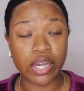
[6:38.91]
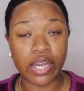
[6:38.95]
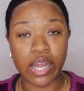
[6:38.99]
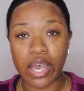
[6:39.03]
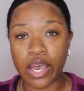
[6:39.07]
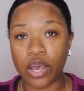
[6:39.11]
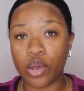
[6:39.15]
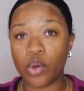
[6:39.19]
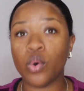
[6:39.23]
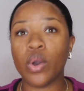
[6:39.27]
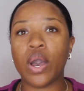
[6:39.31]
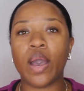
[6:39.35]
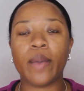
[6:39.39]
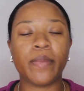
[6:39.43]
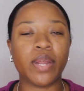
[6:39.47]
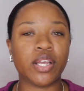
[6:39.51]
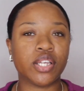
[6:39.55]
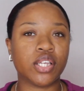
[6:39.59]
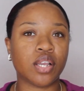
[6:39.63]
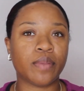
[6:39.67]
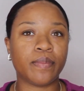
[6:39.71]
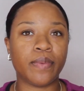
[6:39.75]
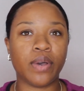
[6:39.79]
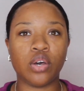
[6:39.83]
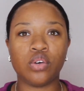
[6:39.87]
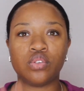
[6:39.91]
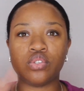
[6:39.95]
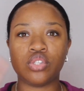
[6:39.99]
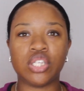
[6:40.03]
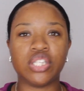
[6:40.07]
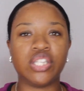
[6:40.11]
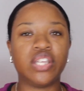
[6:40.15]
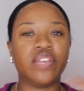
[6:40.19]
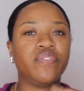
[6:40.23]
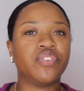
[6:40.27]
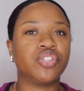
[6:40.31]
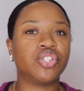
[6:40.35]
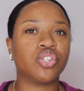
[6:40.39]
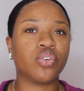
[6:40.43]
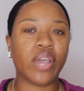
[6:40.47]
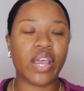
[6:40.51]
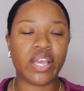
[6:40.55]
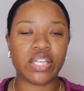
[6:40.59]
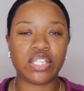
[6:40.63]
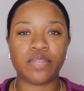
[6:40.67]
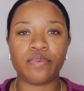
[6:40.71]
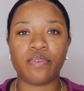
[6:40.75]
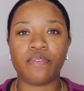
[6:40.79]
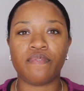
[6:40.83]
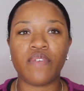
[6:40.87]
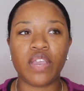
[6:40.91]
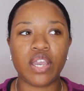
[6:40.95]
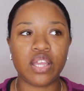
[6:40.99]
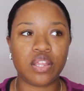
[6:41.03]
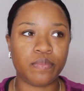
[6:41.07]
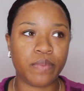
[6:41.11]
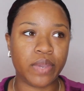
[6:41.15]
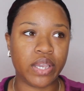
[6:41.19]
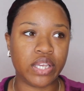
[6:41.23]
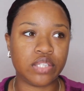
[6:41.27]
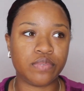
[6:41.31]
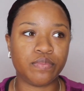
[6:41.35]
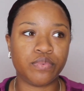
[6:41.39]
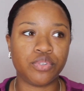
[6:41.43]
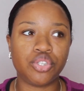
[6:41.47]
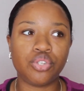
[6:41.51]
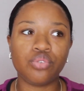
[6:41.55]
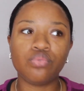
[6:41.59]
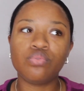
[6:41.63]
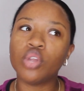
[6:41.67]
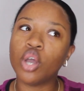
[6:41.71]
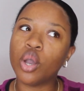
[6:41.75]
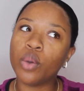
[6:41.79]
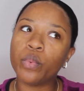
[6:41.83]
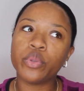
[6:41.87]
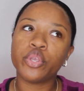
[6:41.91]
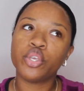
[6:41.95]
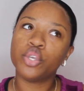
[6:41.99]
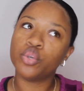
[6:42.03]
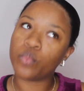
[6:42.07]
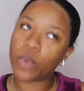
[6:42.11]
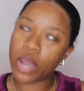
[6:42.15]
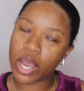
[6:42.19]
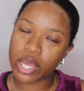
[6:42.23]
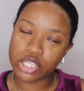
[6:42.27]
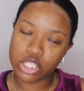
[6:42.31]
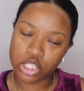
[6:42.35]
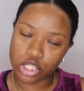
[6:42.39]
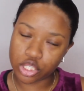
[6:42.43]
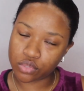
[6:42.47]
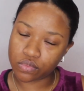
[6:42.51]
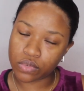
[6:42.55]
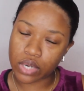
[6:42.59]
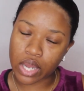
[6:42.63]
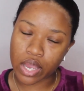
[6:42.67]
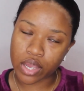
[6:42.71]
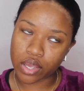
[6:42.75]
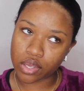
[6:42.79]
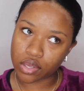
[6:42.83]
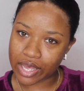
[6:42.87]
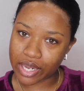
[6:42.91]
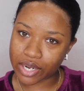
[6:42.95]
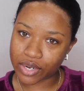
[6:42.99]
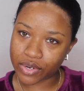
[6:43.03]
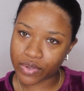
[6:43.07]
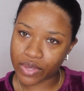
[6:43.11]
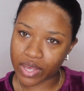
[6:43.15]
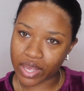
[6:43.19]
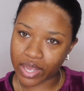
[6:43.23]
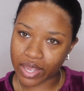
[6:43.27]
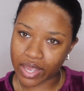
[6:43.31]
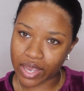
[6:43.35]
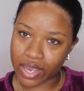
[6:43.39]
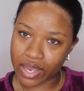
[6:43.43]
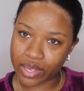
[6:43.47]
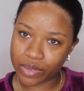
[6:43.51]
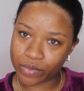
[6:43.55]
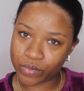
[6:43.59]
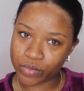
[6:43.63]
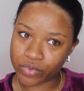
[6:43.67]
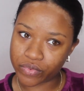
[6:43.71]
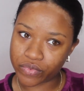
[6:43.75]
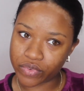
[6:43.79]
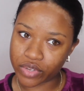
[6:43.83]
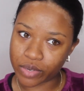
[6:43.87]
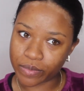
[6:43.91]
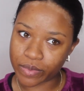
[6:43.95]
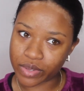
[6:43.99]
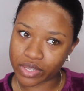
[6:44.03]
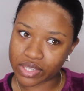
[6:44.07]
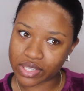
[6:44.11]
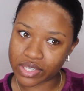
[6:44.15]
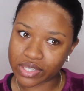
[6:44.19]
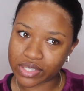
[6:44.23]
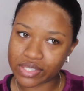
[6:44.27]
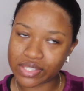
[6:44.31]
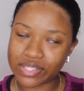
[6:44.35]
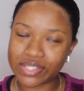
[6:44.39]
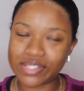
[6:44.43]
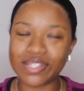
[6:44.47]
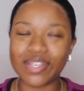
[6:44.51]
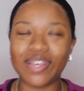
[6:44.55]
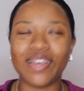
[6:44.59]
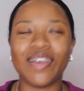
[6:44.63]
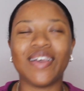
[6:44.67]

Now, I'm not talking about the TV show has to be faith-based, but you know when you watch it, you like, I don't know how God will feel about this.